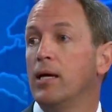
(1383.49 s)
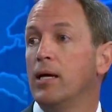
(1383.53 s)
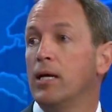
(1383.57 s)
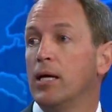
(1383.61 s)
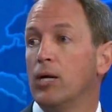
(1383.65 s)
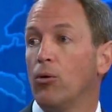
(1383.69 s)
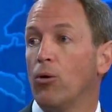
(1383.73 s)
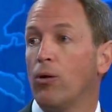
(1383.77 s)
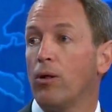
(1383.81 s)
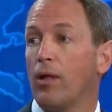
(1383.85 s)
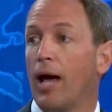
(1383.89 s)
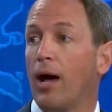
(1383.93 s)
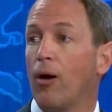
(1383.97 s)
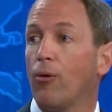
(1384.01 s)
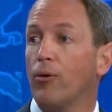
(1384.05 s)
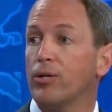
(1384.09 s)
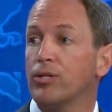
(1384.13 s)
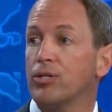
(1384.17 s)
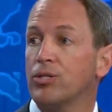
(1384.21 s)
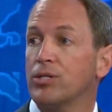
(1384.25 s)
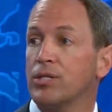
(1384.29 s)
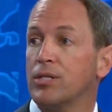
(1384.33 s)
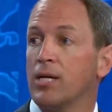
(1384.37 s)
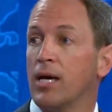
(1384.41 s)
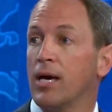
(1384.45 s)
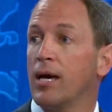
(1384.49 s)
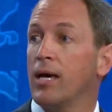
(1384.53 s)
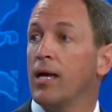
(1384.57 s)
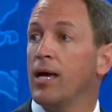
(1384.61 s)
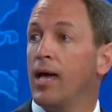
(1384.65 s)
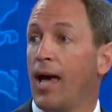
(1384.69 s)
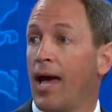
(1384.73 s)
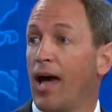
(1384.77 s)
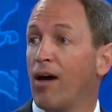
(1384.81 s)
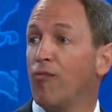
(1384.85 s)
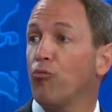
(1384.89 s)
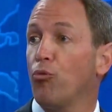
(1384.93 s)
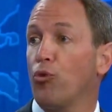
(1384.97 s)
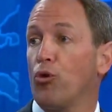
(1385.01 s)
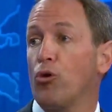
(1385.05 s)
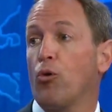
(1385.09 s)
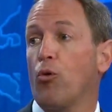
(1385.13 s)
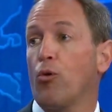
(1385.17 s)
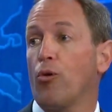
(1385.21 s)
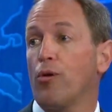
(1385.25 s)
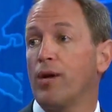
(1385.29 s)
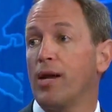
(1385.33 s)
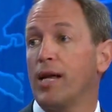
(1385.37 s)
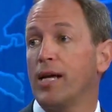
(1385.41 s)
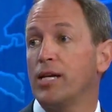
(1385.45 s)
It will allow us to have more
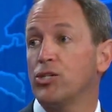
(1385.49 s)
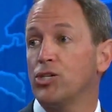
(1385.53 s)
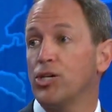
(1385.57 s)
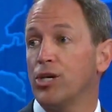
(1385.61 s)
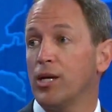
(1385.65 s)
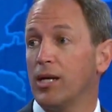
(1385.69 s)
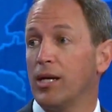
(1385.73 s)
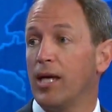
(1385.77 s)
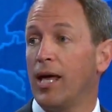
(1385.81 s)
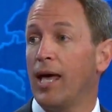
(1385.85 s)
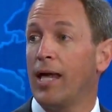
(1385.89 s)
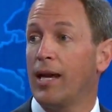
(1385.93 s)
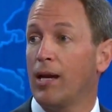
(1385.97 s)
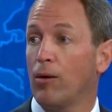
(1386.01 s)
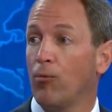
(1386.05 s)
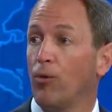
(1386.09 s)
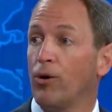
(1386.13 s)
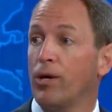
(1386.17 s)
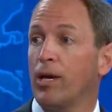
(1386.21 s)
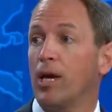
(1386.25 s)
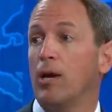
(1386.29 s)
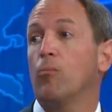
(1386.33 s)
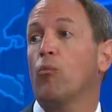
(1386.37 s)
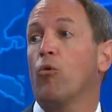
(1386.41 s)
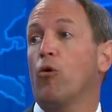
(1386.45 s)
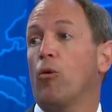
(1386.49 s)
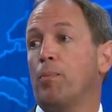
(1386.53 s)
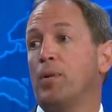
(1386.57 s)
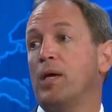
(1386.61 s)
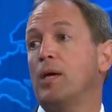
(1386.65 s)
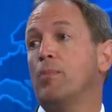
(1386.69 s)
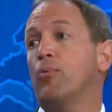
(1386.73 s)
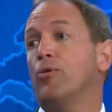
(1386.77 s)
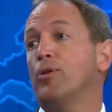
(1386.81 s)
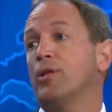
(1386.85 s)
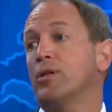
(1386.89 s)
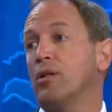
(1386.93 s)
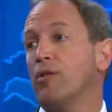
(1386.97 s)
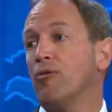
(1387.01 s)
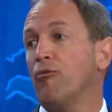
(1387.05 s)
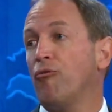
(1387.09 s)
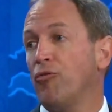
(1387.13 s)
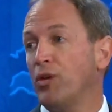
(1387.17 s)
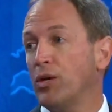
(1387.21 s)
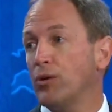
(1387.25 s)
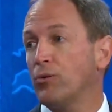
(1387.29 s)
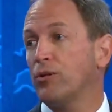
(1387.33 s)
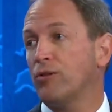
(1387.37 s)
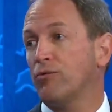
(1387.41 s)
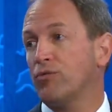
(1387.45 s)
coordination, and it will get more people into the
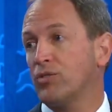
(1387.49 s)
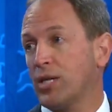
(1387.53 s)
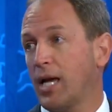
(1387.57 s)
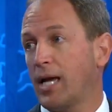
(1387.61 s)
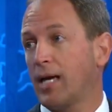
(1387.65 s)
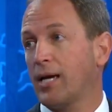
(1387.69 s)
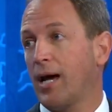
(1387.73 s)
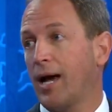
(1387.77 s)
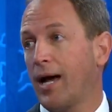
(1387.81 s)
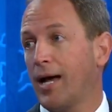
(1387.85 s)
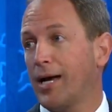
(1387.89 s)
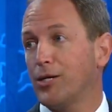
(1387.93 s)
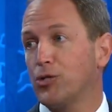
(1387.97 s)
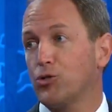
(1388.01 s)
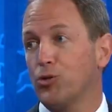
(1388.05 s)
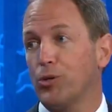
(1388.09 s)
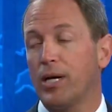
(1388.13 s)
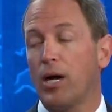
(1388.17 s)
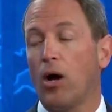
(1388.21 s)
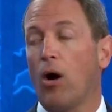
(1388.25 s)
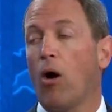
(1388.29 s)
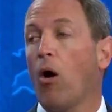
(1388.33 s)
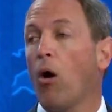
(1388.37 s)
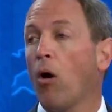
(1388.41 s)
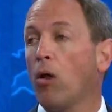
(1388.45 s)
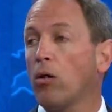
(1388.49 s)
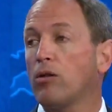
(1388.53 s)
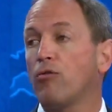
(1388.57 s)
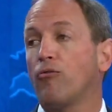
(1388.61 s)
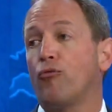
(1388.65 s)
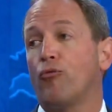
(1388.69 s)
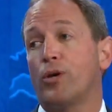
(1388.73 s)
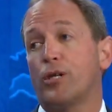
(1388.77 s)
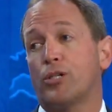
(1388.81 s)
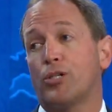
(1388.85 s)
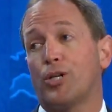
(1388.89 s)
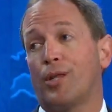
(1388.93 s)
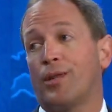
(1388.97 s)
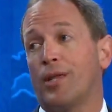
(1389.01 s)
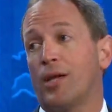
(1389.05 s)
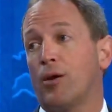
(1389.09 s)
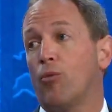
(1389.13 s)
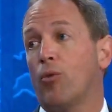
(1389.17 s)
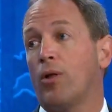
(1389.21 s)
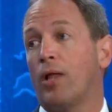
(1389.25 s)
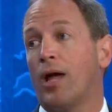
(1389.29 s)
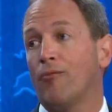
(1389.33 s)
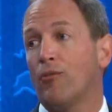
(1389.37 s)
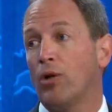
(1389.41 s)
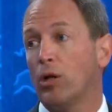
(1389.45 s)
field of psychiatry, all of which I think
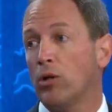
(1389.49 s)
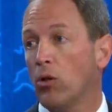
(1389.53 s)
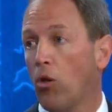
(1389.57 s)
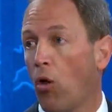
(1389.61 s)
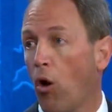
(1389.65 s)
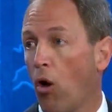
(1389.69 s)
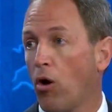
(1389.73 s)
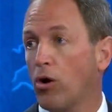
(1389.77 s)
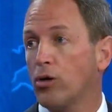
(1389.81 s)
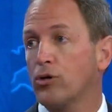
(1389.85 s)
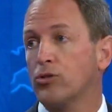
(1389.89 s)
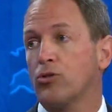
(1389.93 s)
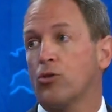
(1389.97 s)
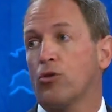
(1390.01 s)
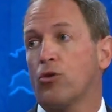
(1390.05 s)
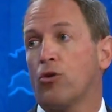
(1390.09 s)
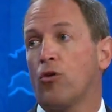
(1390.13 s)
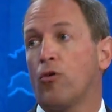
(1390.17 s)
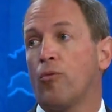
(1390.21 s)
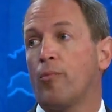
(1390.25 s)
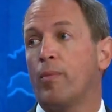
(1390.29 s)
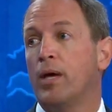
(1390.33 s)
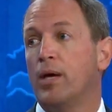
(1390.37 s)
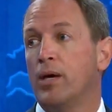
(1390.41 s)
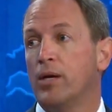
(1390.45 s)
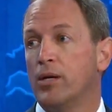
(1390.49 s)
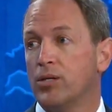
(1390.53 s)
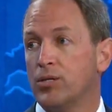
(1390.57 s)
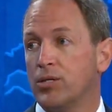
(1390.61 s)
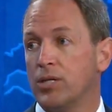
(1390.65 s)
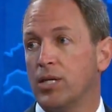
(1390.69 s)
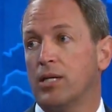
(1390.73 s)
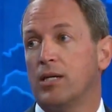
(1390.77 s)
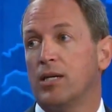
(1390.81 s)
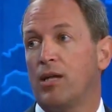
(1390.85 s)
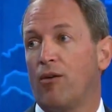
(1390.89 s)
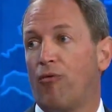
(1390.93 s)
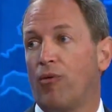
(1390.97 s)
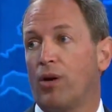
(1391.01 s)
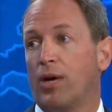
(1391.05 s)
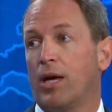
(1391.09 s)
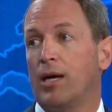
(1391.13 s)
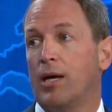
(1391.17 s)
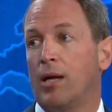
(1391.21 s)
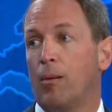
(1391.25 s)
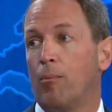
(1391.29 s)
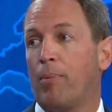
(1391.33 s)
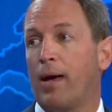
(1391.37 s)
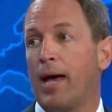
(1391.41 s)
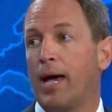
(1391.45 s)
will have a long-term
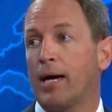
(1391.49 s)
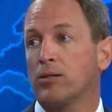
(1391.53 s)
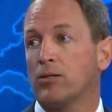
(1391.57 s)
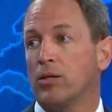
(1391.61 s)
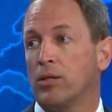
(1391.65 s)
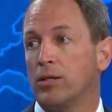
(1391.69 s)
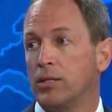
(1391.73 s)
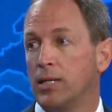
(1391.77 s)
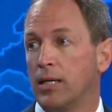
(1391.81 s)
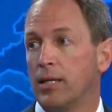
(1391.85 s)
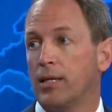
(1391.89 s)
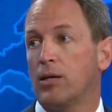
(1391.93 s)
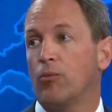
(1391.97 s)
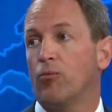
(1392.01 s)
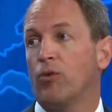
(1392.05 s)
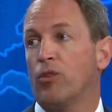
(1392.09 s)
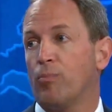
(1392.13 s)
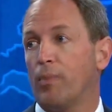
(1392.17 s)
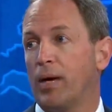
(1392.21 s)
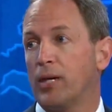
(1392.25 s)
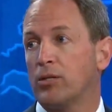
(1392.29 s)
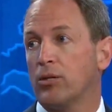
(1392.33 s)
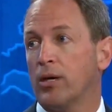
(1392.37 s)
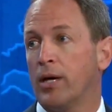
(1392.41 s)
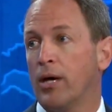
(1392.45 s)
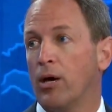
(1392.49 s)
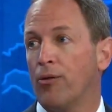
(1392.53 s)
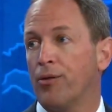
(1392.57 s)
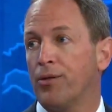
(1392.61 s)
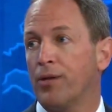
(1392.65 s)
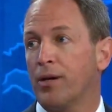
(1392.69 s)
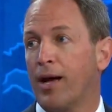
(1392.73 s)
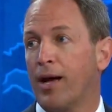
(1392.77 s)
significant impact on dealing with mental health in